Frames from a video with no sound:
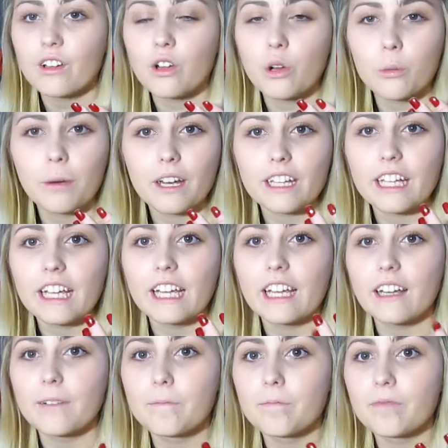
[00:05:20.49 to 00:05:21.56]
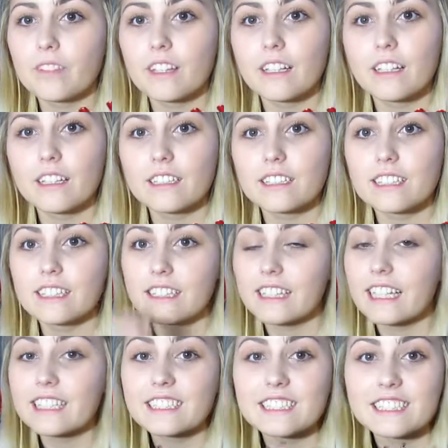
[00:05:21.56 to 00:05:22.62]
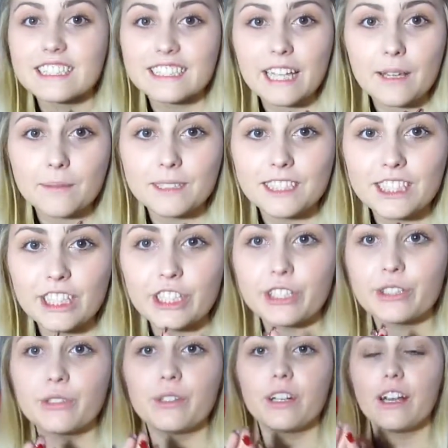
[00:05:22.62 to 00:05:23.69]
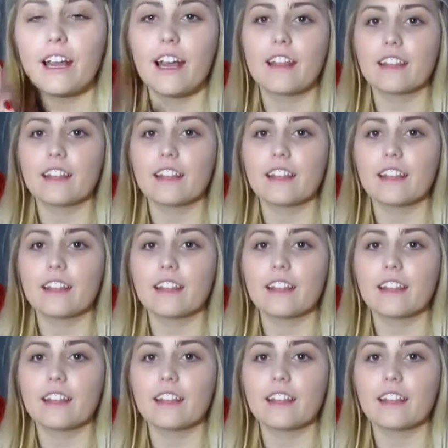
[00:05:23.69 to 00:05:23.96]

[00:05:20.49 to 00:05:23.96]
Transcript: Nobody thinks the same as you.